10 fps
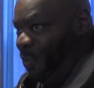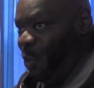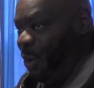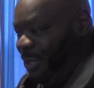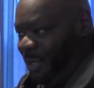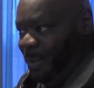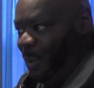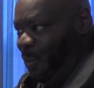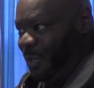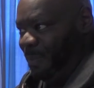Wort is going to be
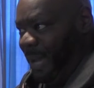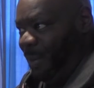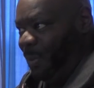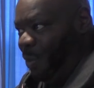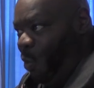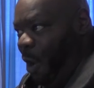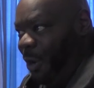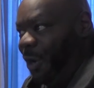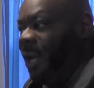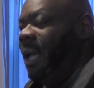what's made with the
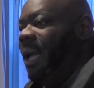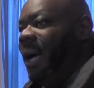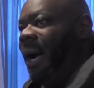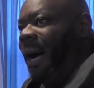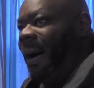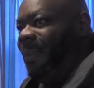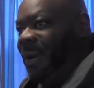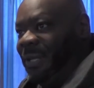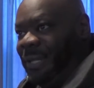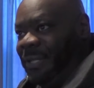water,
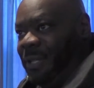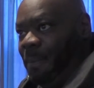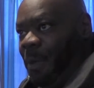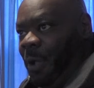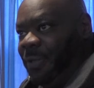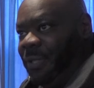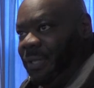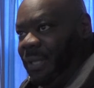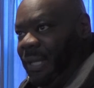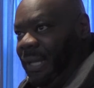but it's the
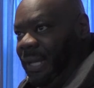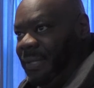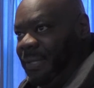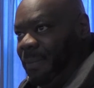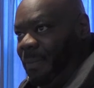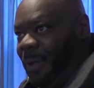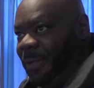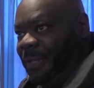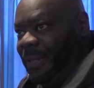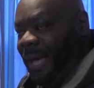malt
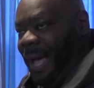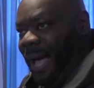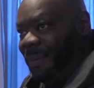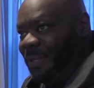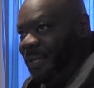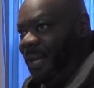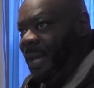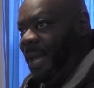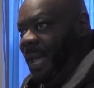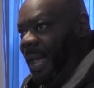and the hops,
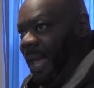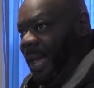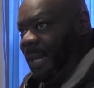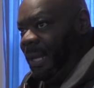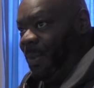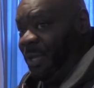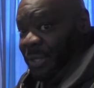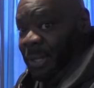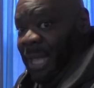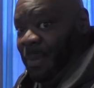and we
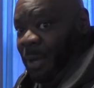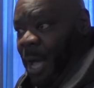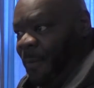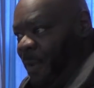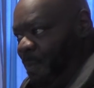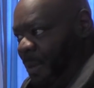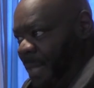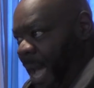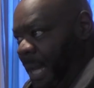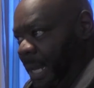took the label off. We put
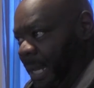that